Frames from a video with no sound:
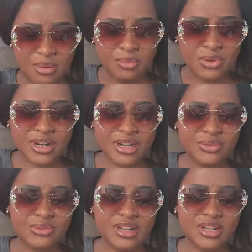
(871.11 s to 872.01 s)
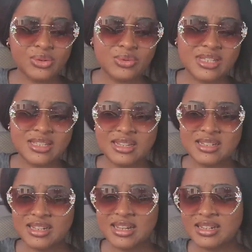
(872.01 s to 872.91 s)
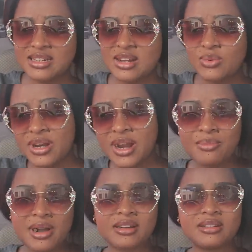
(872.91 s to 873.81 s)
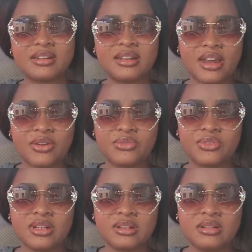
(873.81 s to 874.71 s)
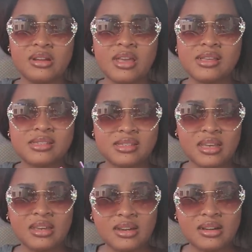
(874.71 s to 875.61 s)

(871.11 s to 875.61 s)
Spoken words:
I'm already feeling nauseated. When I'm hungry, I feel sick.